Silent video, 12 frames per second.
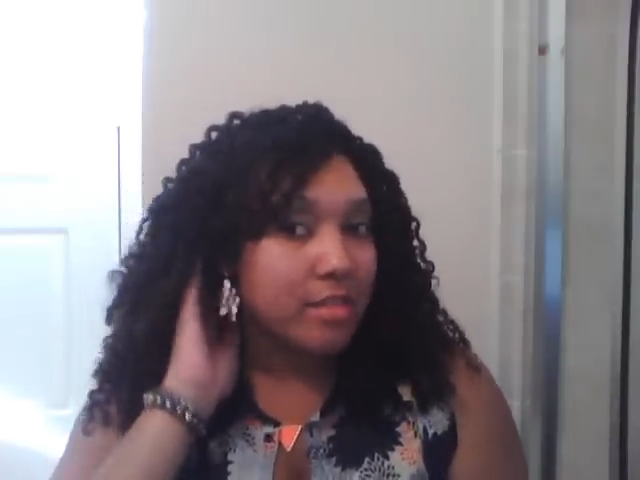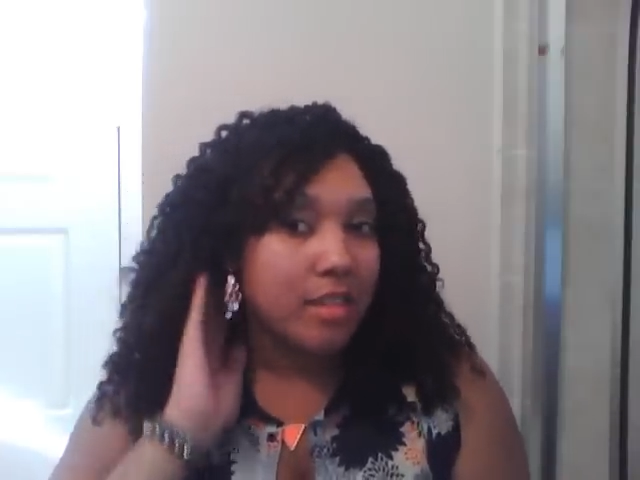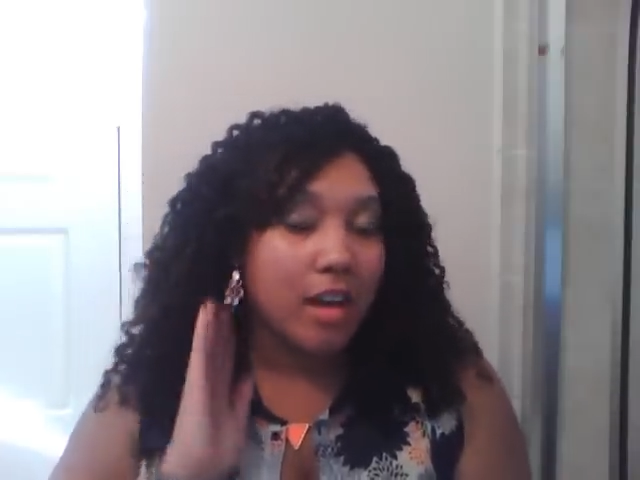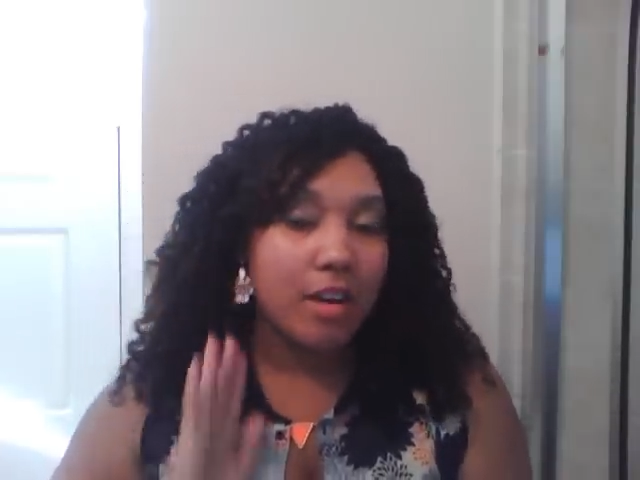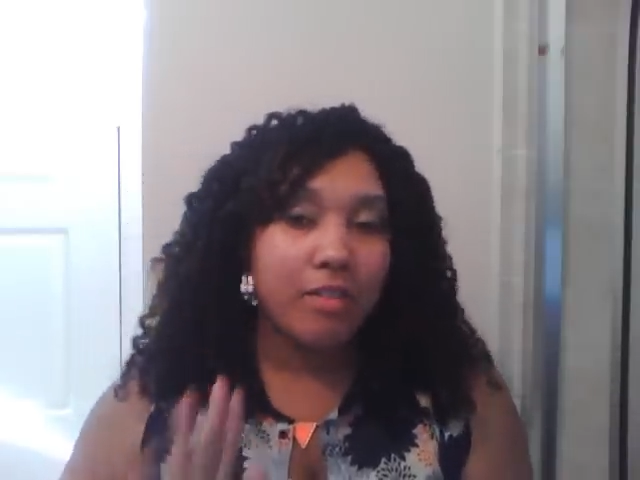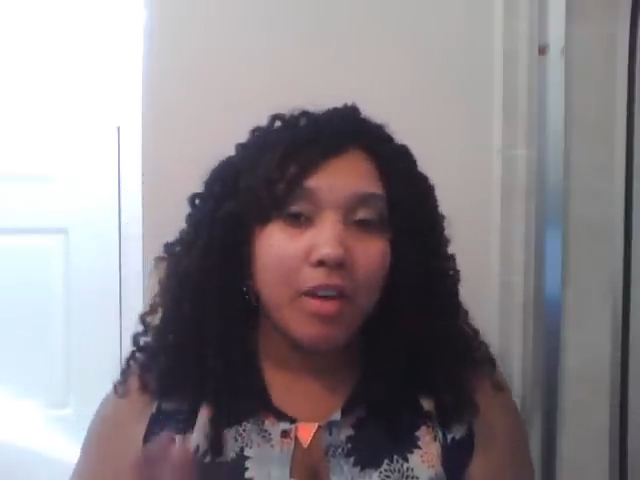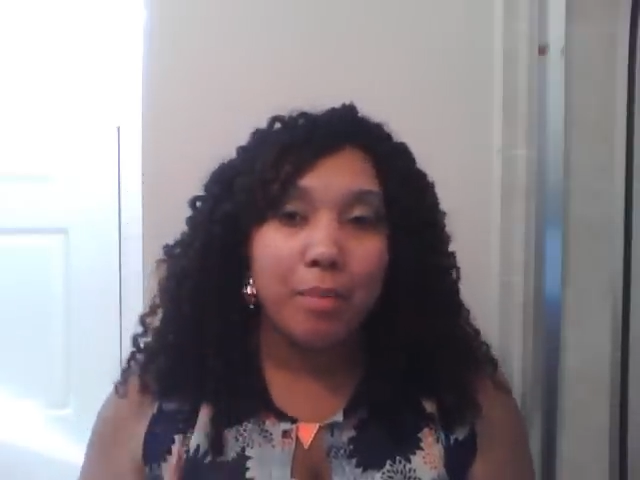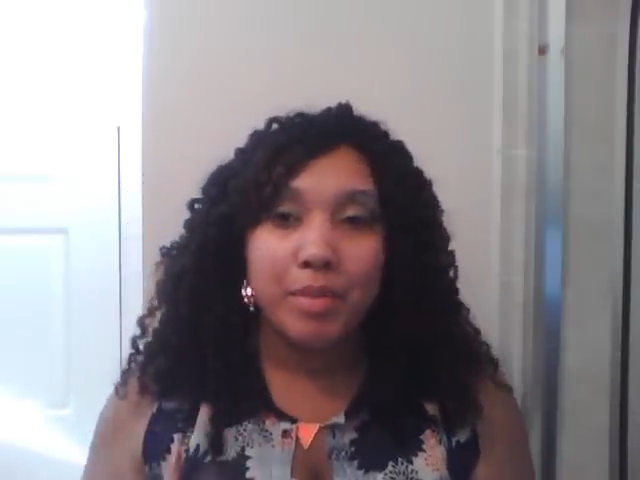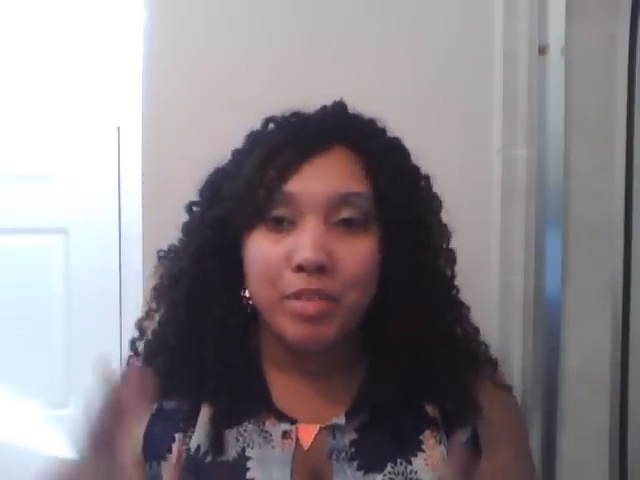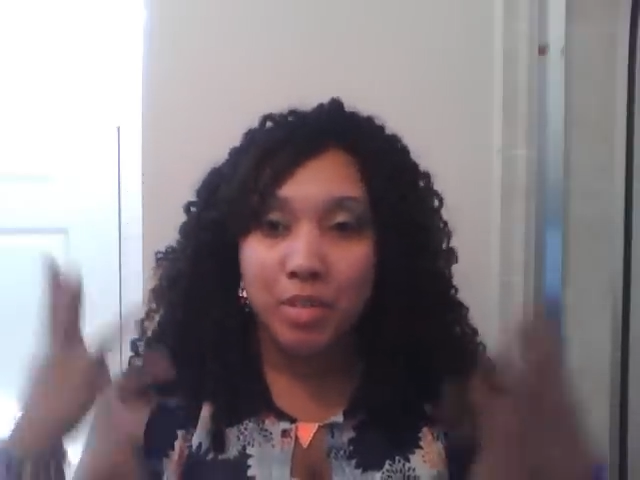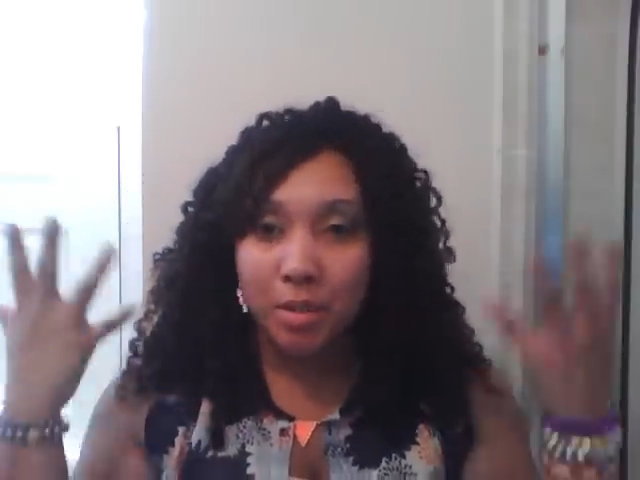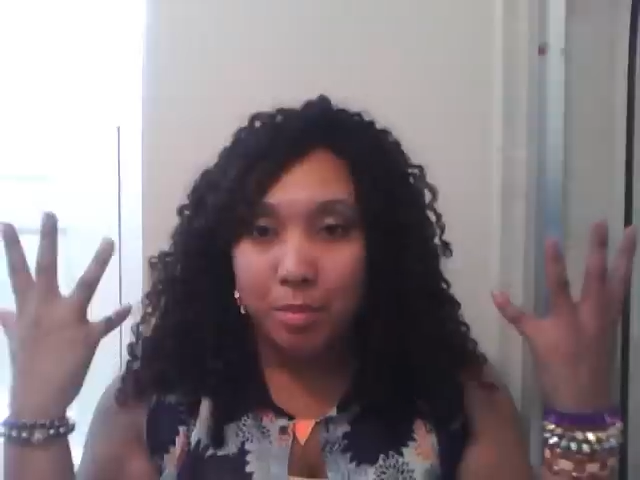stuff up
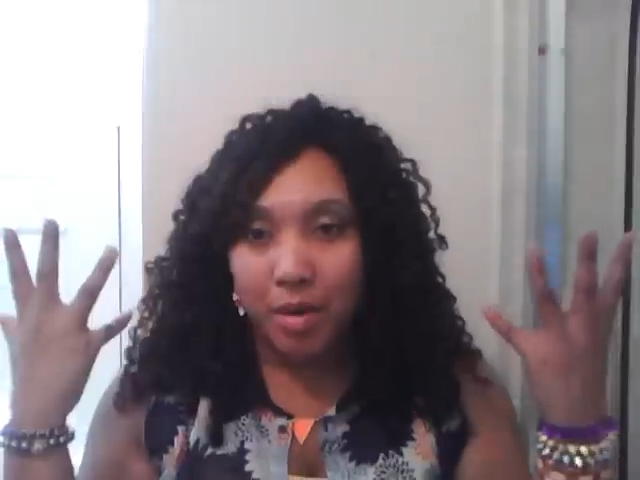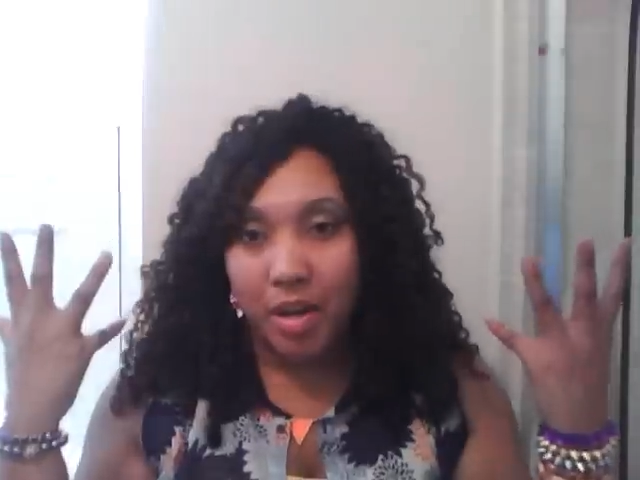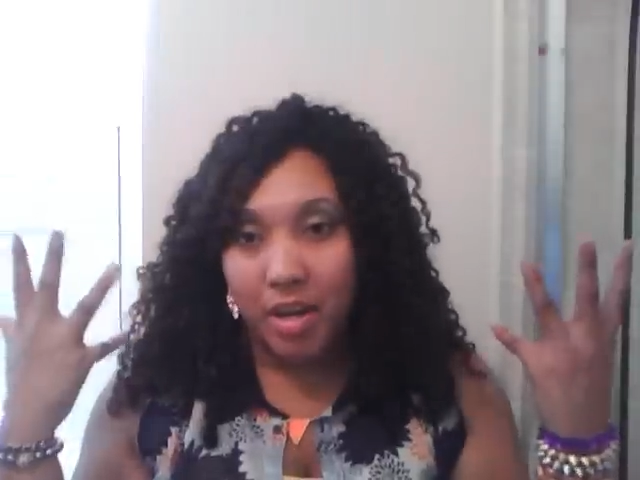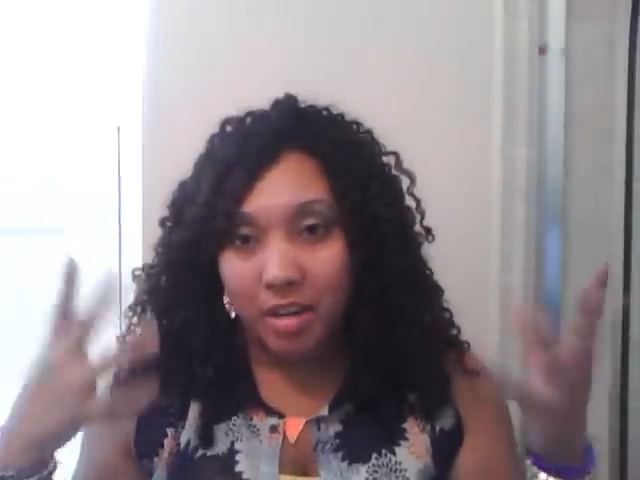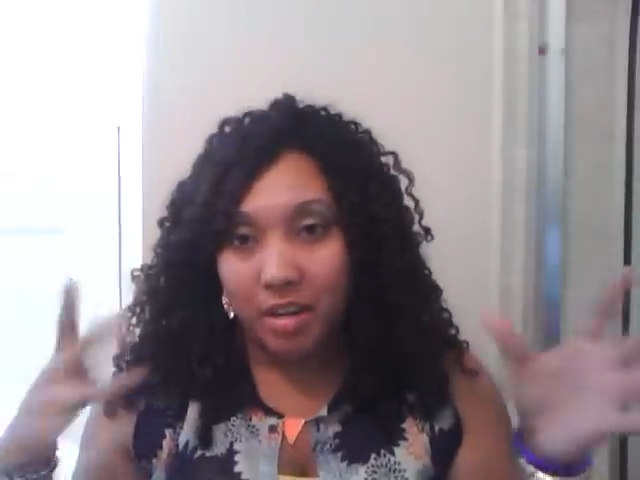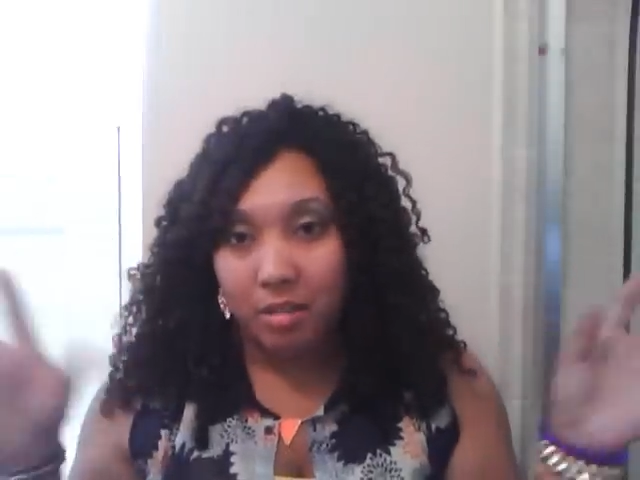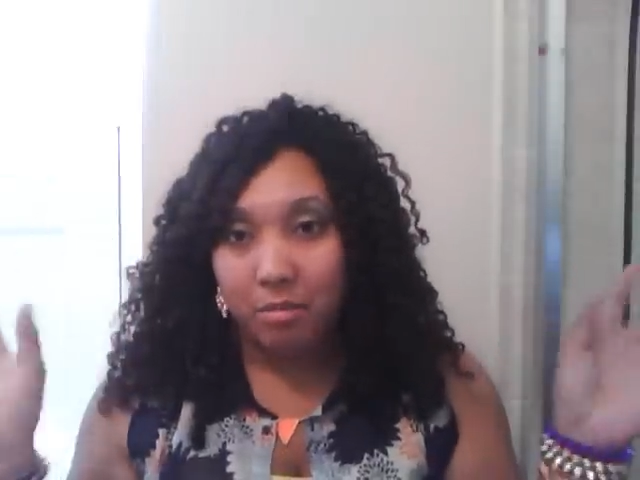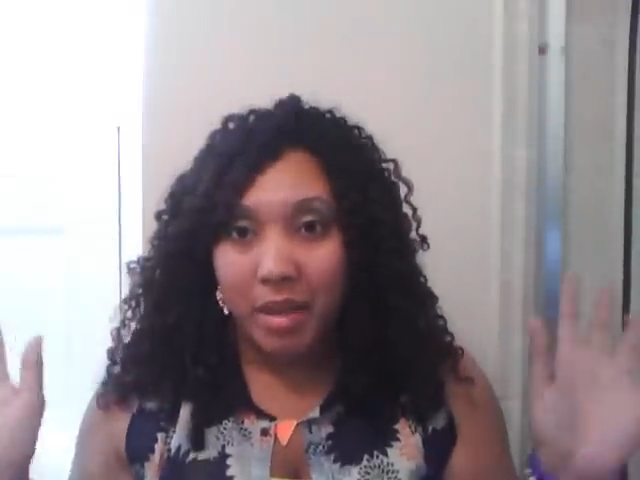into the bun and